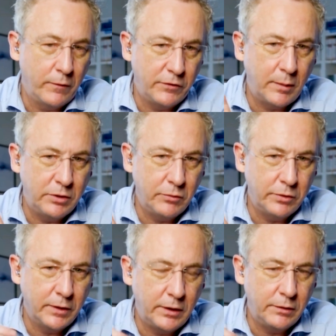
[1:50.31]
the W
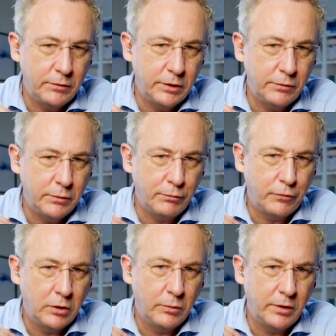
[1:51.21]
and, and, and row
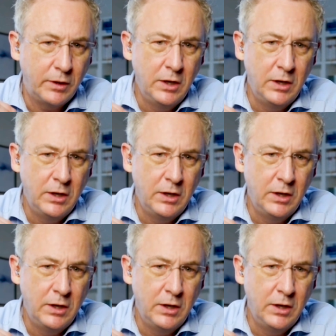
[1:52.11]
forward,